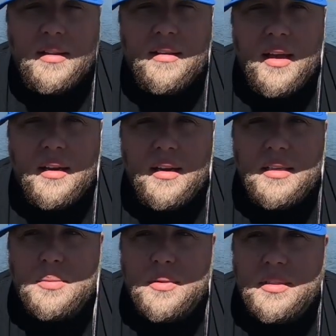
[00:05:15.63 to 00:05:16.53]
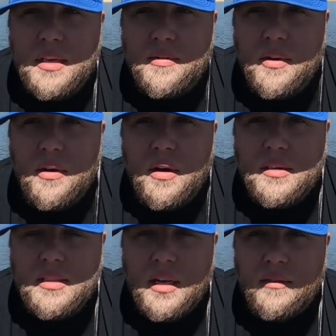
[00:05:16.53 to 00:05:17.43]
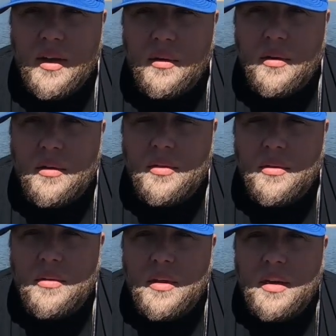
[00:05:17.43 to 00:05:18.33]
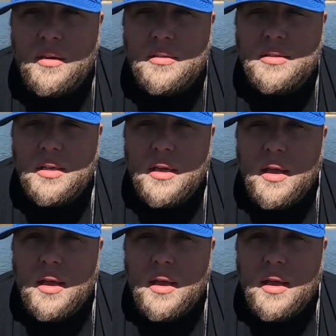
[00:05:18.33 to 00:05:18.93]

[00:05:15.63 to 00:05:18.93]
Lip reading: technique specific rods that I've held on through the years.